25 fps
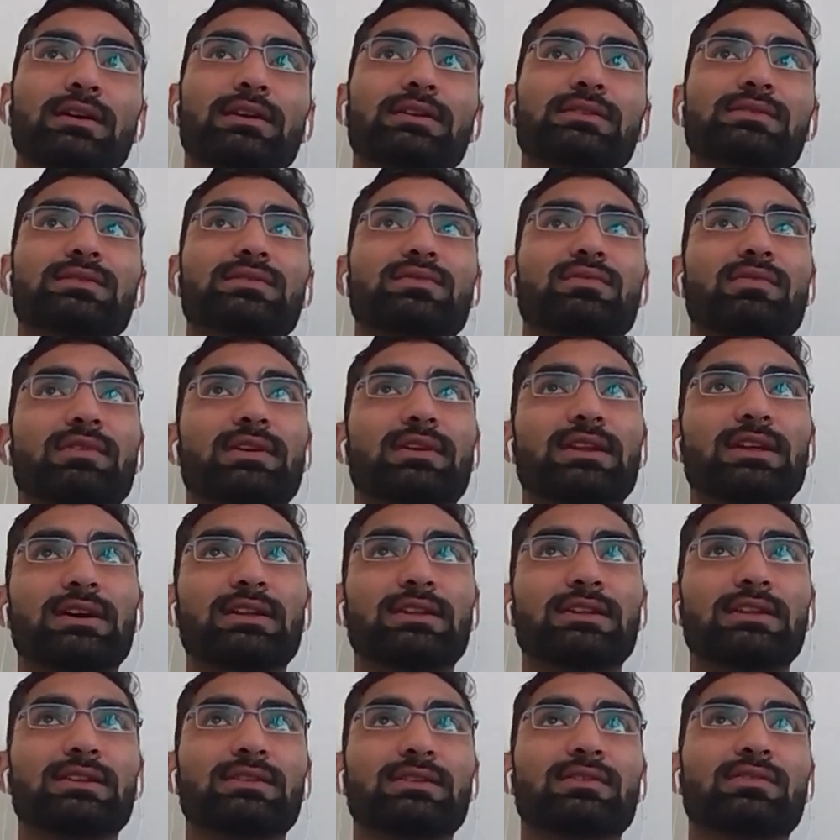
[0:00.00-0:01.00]
it's
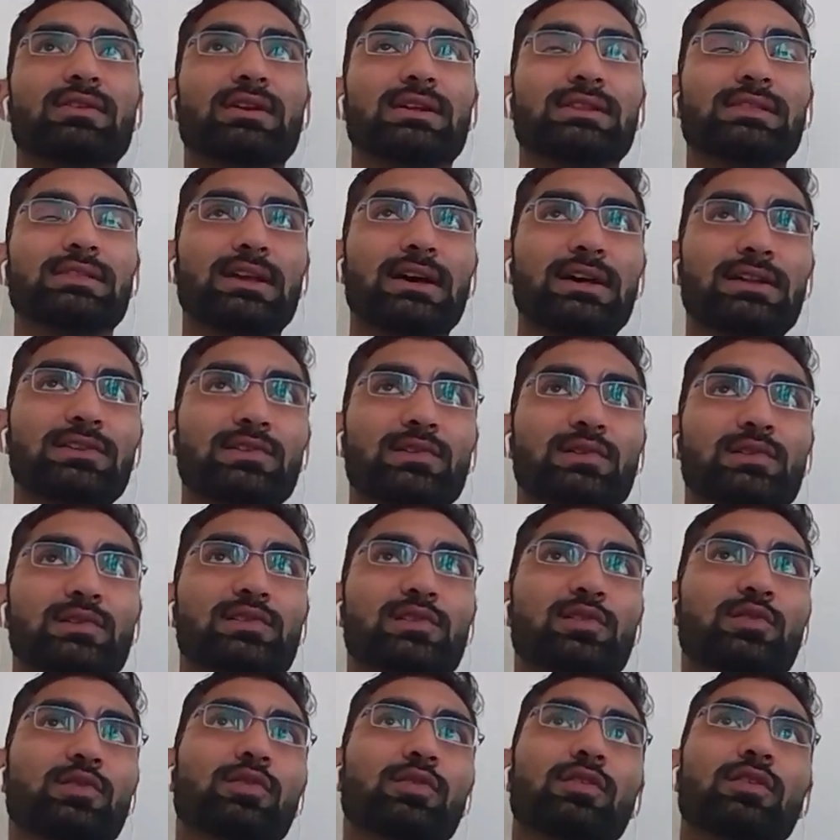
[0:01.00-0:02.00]
written in granthas
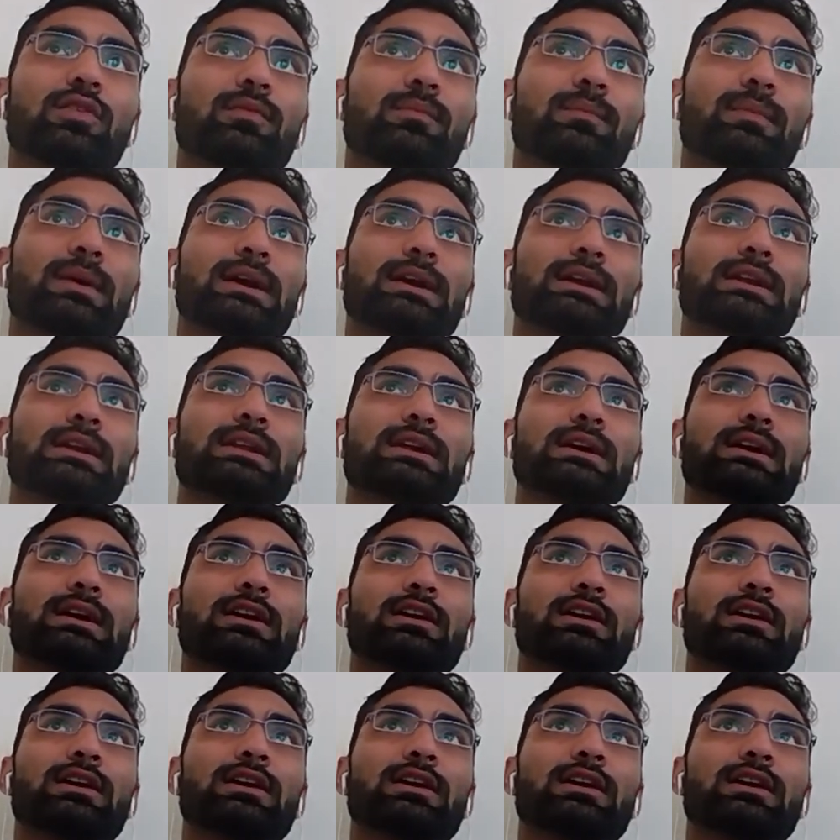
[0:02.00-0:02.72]
also, but